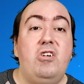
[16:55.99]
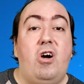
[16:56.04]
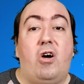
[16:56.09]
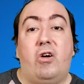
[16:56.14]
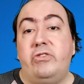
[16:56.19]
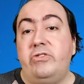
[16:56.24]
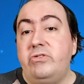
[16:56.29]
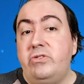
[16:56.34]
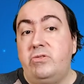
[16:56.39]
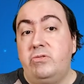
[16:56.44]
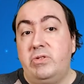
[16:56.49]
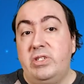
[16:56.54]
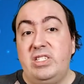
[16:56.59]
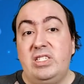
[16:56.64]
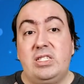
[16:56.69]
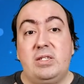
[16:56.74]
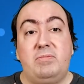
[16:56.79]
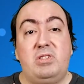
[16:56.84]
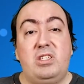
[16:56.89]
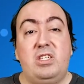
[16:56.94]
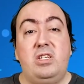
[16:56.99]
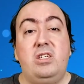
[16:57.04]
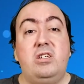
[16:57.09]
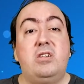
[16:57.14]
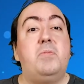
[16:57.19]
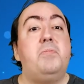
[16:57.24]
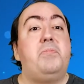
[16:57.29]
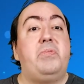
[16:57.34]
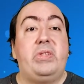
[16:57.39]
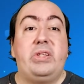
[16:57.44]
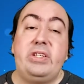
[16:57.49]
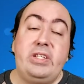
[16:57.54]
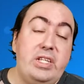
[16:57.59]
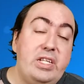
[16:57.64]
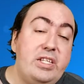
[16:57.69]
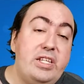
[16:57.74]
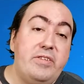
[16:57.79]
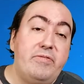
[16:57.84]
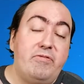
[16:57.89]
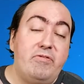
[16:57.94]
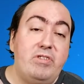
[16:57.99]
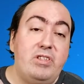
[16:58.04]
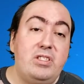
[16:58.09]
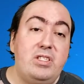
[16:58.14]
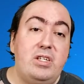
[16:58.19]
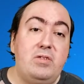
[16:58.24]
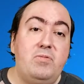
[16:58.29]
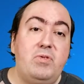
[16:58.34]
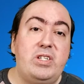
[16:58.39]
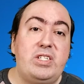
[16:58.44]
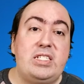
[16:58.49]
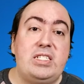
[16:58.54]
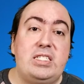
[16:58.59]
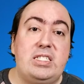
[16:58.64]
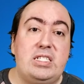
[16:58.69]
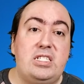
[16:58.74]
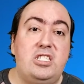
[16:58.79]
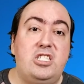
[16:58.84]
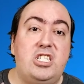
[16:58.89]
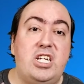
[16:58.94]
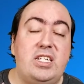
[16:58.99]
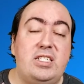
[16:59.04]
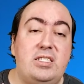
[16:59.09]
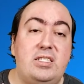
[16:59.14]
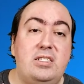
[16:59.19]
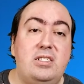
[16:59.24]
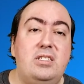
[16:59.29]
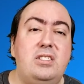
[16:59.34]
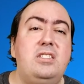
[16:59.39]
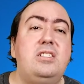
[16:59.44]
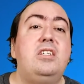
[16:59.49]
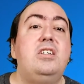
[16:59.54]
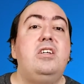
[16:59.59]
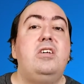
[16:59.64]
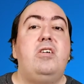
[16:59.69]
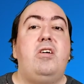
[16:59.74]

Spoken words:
Are you doing something completely different than what I suggested?